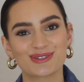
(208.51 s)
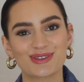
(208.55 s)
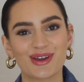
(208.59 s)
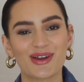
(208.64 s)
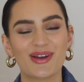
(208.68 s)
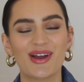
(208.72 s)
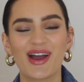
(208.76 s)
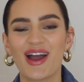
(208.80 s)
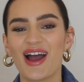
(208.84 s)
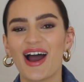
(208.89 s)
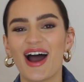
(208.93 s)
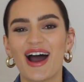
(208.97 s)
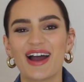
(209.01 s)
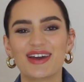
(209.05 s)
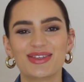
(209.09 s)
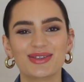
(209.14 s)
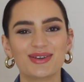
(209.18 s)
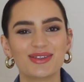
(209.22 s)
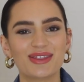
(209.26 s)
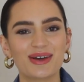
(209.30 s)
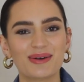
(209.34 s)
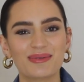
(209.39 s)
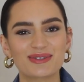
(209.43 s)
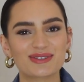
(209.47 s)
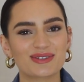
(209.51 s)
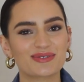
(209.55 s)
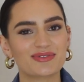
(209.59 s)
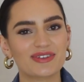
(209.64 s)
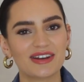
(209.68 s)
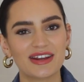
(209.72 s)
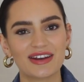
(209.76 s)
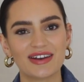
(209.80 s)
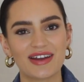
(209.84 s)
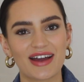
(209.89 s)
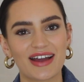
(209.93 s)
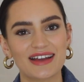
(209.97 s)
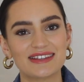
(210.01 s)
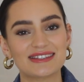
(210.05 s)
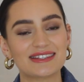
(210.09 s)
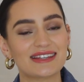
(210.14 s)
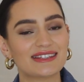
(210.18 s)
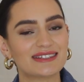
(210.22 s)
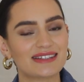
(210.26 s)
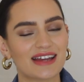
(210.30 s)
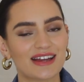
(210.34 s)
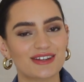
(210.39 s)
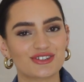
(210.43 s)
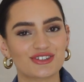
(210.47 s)
So I thought that was a really nice
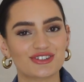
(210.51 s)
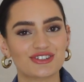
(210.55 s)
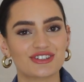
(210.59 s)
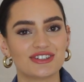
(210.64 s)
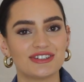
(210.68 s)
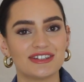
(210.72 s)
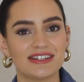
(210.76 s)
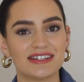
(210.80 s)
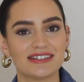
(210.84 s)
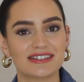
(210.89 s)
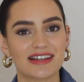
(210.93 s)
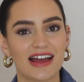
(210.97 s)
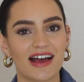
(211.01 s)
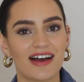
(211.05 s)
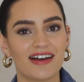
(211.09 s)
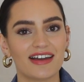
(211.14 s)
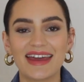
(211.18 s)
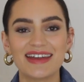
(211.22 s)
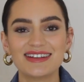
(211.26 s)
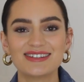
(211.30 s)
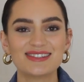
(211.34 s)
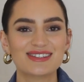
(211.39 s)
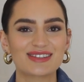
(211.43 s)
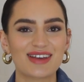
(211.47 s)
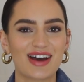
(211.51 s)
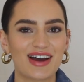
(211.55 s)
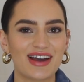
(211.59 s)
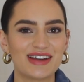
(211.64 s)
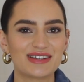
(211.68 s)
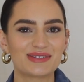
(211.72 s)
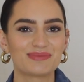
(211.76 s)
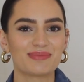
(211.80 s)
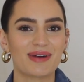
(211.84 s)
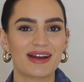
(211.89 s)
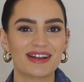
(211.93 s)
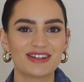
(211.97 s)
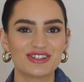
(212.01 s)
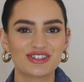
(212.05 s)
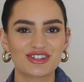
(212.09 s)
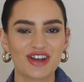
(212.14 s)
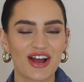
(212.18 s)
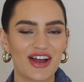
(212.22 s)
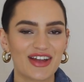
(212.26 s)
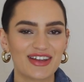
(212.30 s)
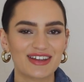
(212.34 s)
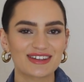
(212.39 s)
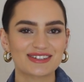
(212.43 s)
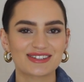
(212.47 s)
attention to detail inside my
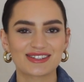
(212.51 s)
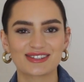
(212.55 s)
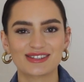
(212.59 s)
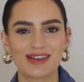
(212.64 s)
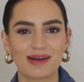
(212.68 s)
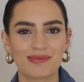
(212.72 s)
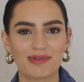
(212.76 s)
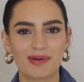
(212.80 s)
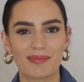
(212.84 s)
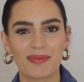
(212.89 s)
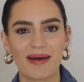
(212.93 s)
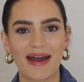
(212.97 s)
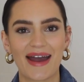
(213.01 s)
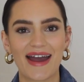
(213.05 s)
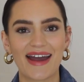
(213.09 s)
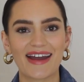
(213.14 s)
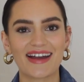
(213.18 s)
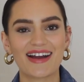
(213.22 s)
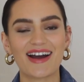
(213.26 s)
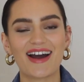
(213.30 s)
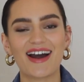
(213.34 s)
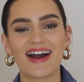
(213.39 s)
giant summer bag.